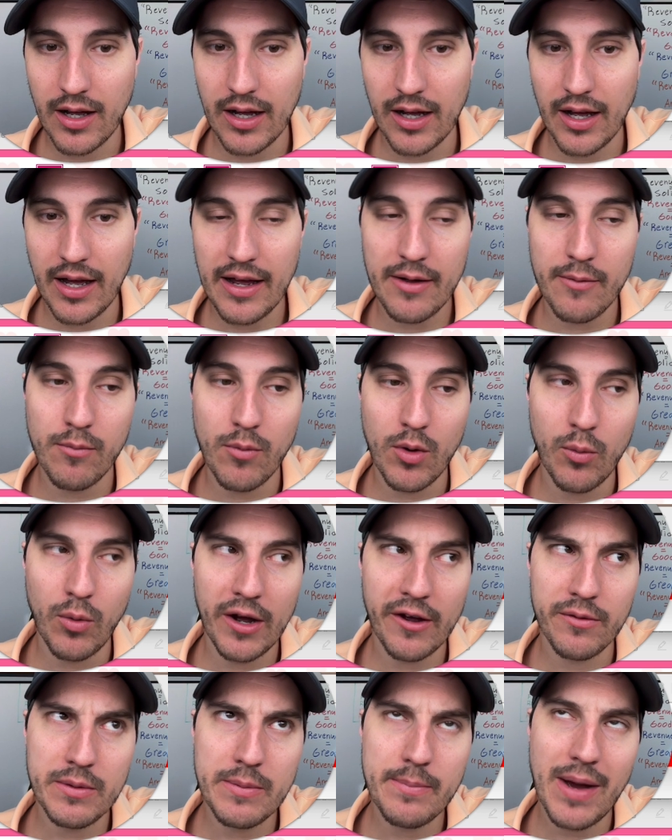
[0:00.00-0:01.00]

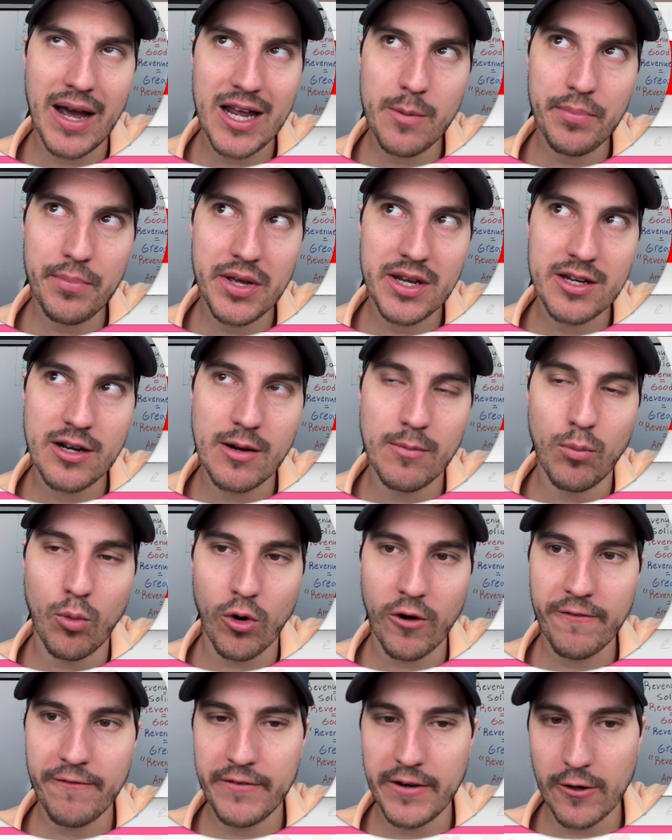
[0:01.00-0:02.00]
in my opinion, a more
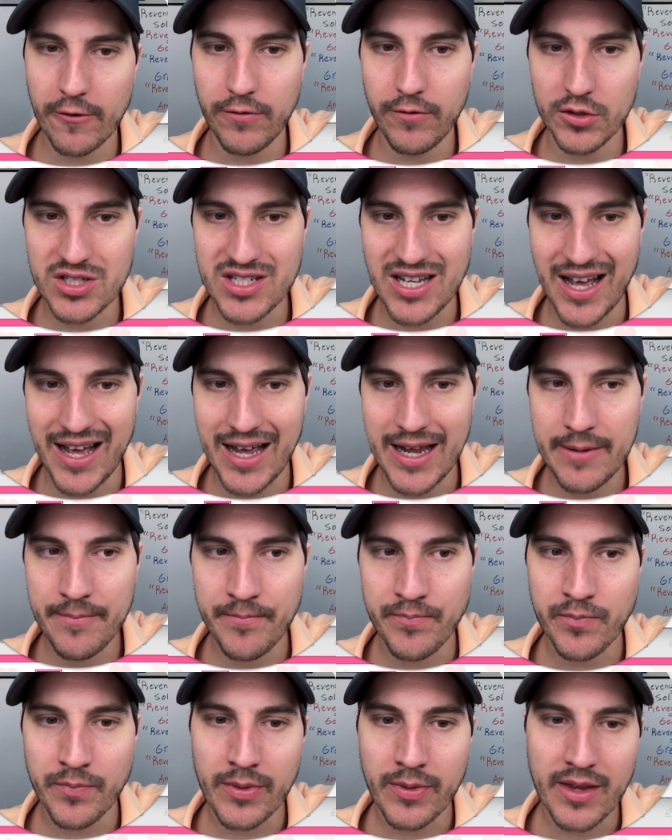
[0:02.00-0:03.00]
fearful
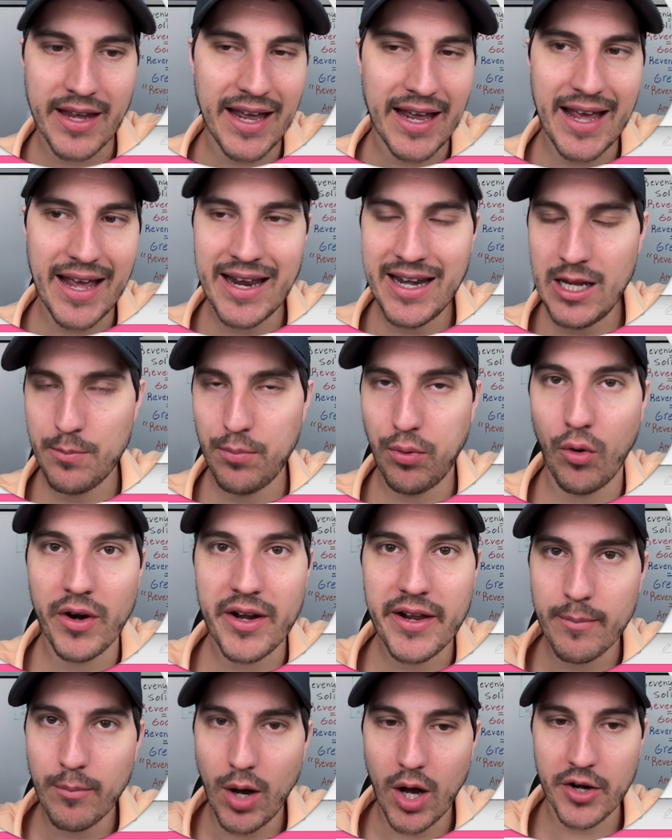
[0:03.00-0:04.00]
time at any point
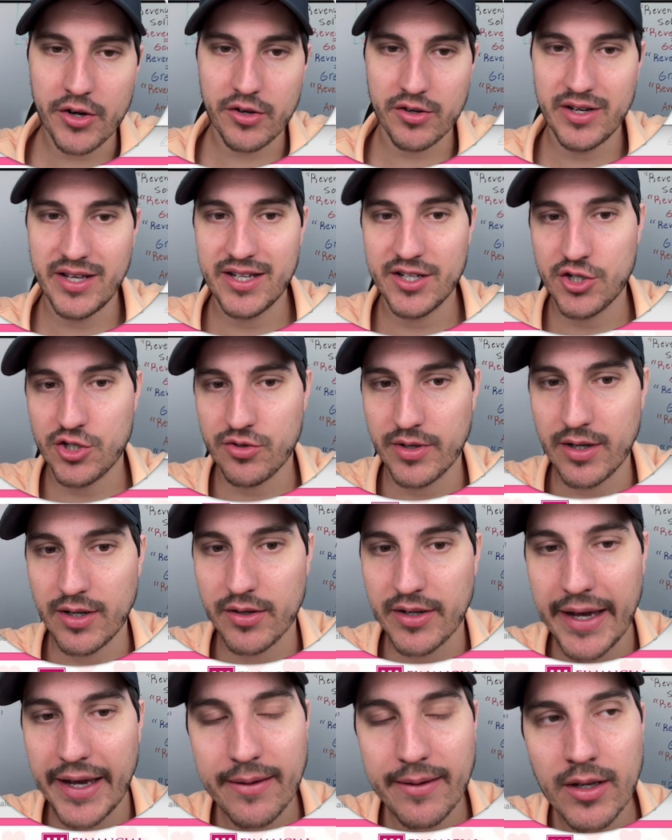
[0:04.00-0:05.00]
in modern history,
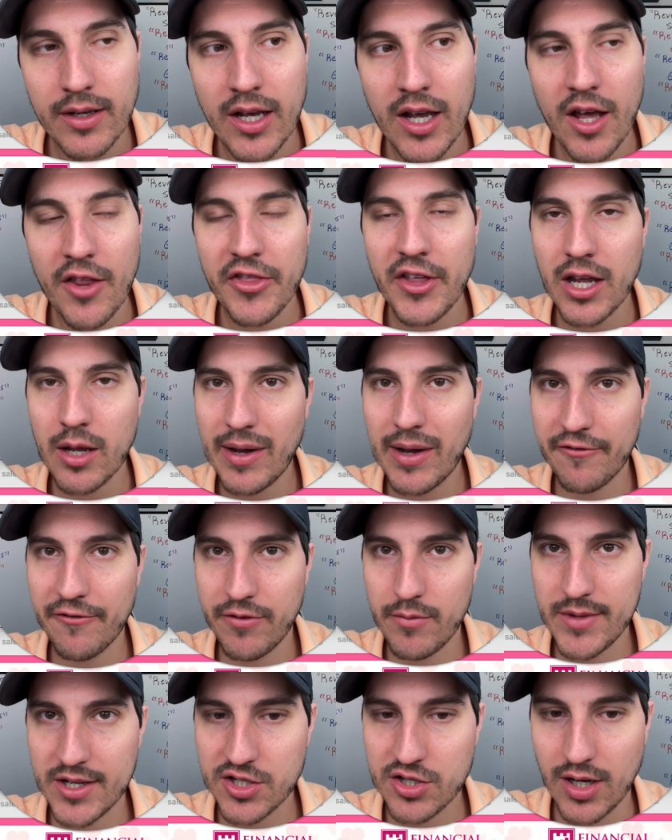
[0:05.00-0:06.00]
okay? Think about it from
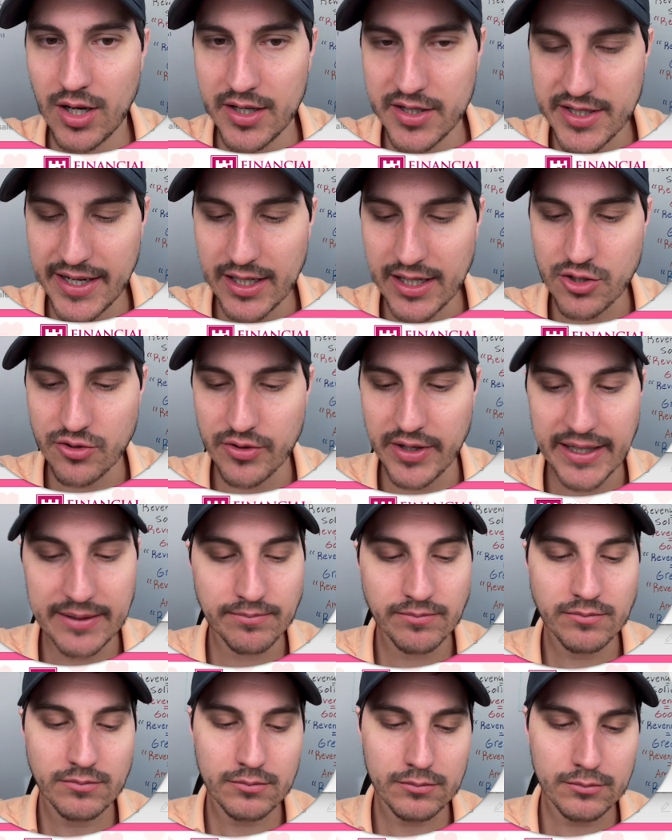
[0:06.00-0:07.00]
this context,
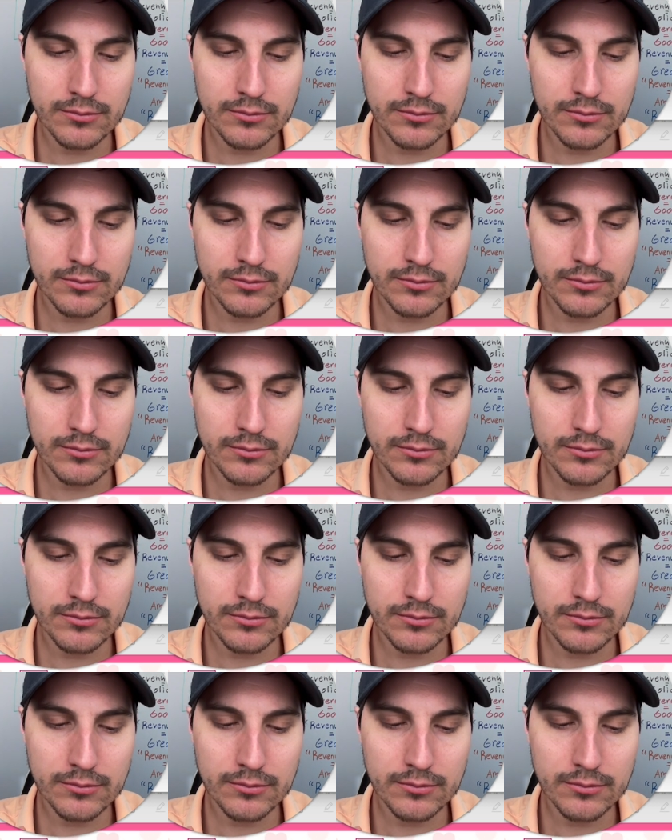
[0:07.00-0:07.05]
right?